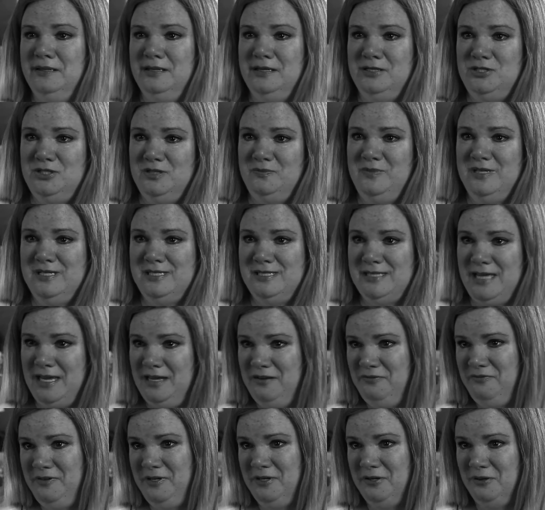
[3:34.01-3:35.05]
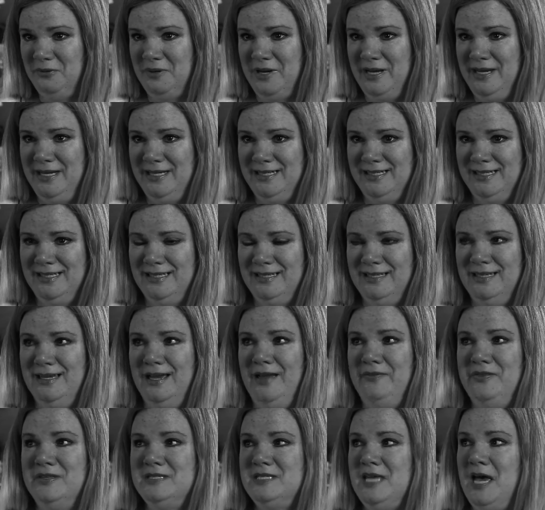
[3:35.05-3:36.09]
It should be safe here, right?
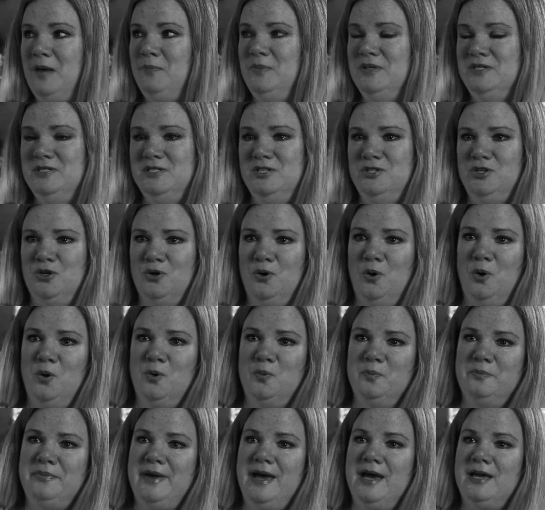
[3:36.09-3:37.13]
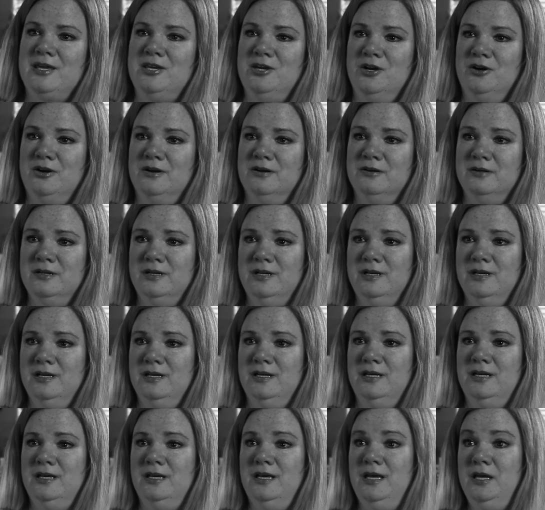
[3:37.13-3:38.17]
And this happens in your own backyard
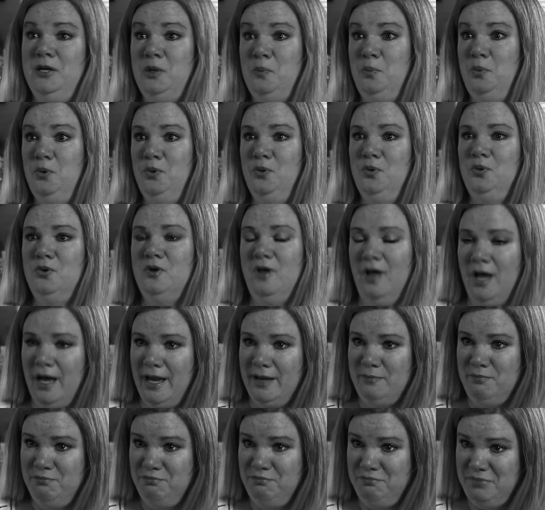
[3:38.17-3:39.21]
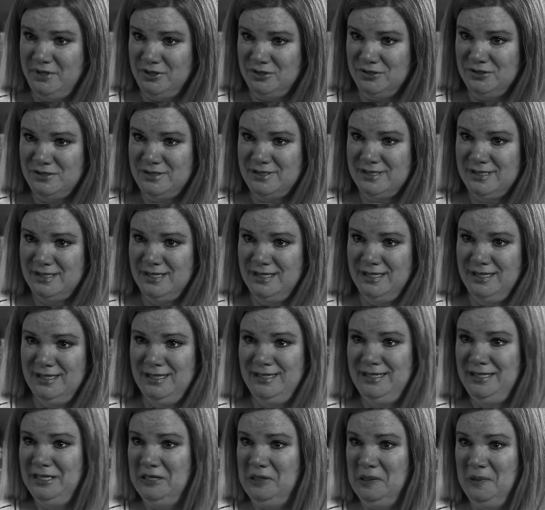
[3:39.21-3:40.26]
and a pool I built,
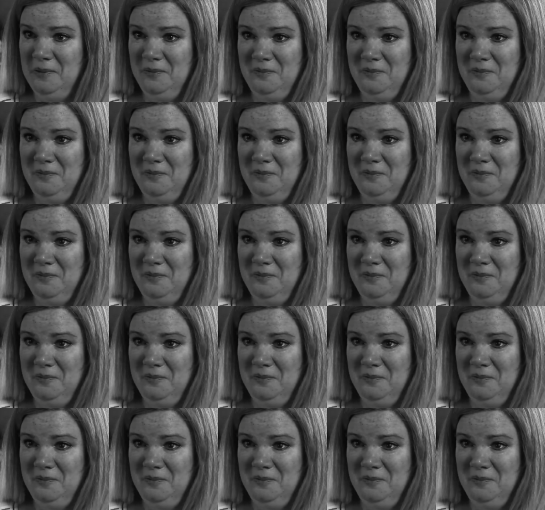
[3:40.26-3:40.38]
You